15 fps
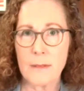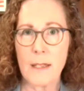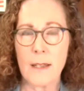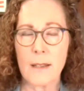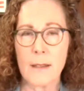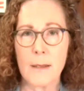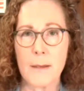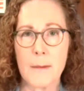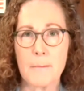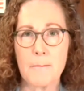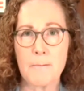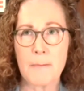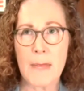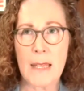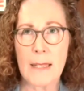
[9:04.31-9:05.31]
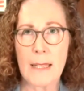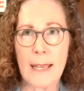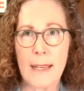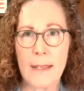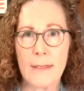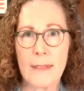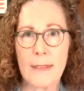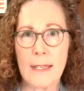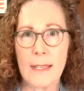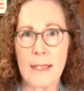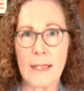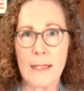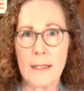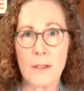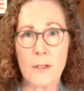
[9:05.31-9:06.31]
And
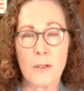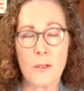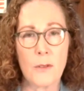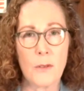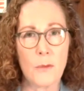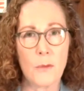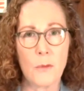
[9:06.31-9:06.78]
then